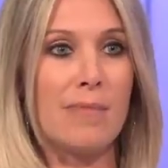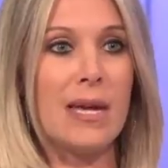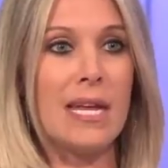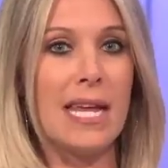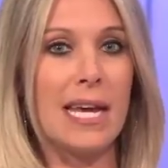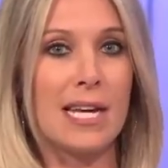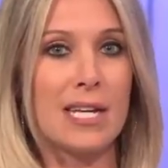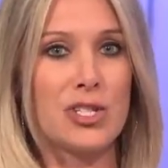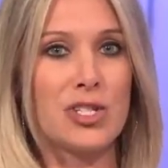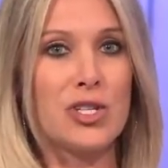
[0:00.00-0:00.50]
the
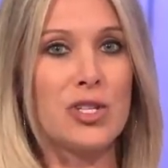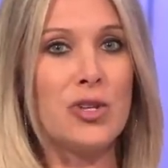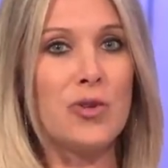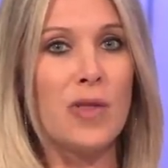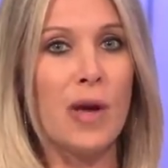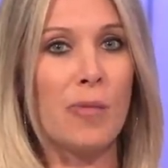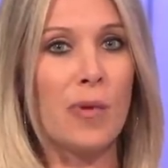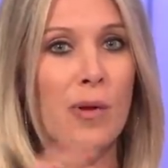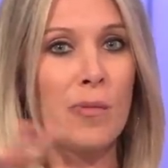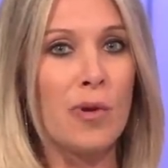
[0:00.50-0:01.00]
media because she knew
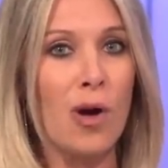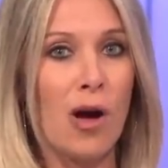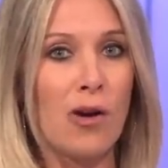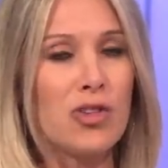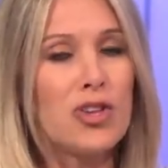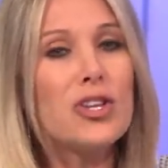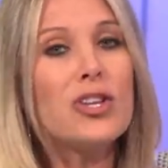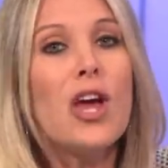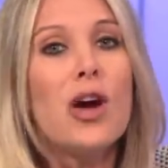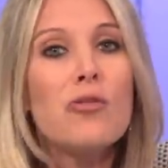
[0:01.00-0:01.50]
that we would all,
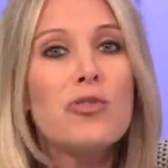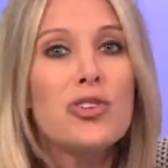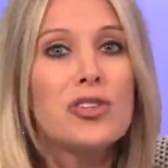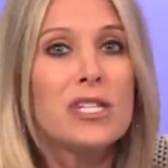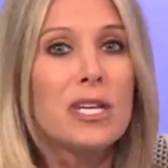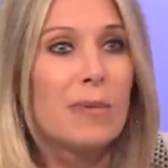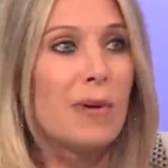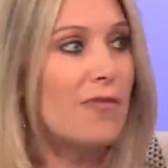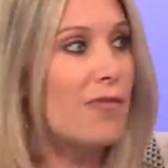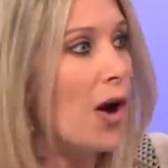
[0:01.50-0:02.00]
she knows she's
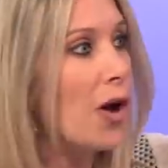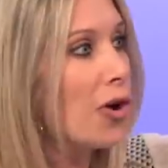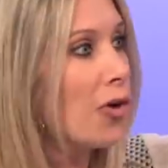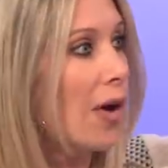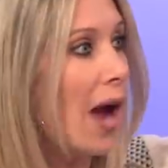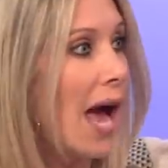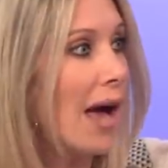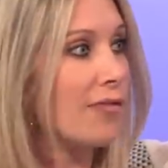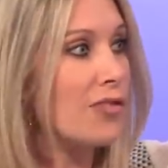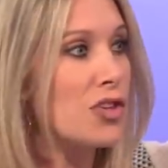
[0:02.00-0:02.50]
going to be
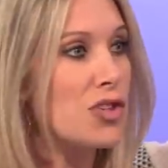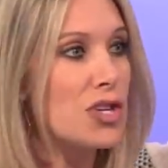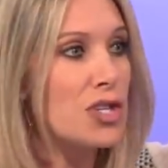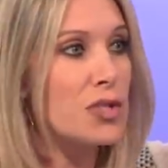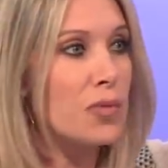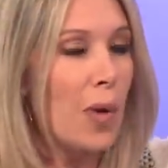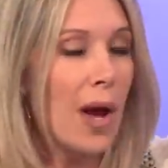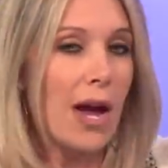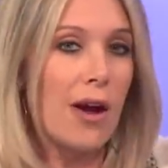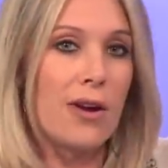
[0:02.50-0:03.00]
photographed, and
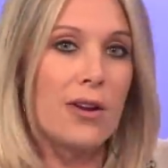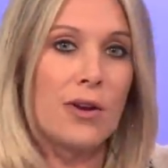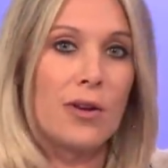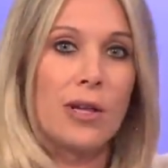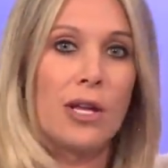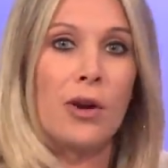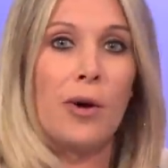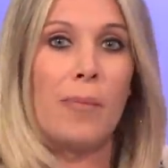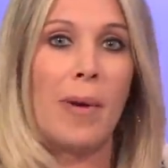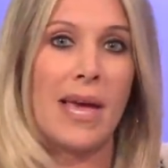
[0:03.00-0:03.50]
she's wearing her
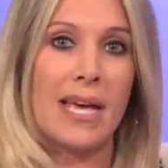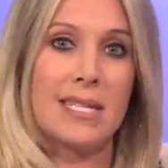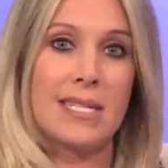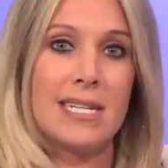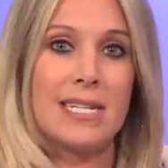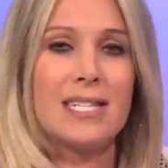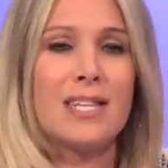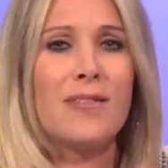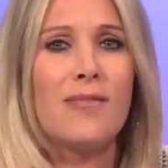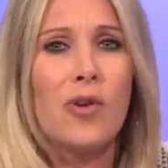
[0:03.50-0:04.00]
little
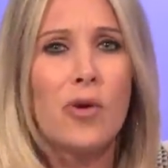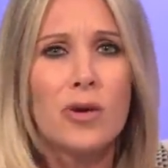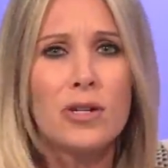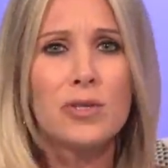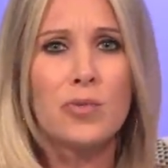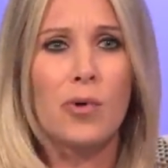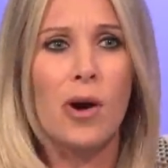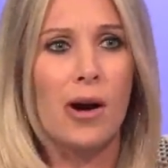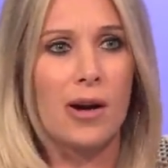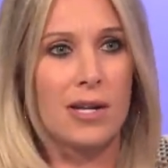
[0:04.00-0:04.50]
pasties, and of
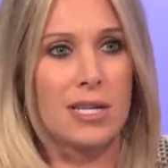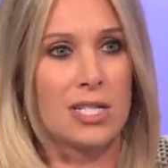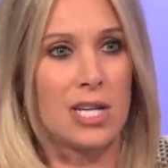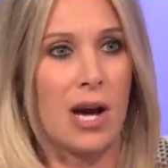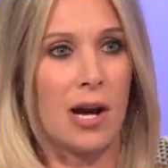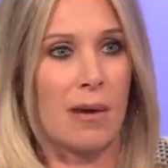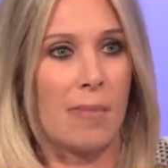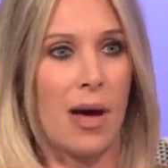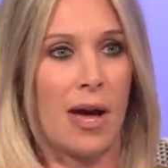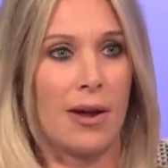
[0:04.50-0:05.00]
course we're all going to
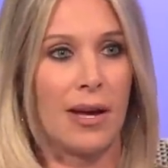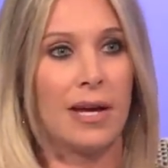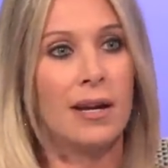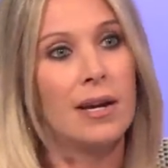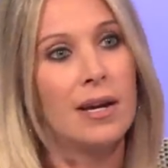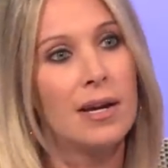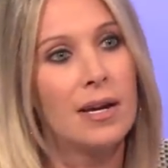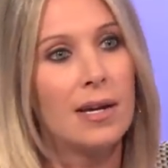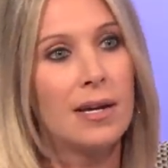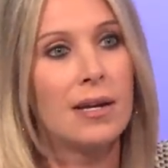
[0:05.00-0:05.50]
talk about it.
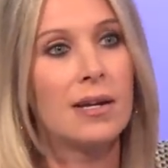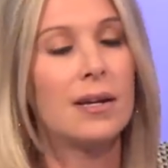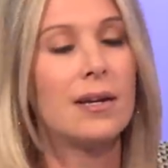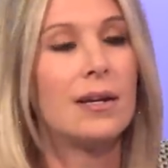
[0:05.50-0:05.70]
So in a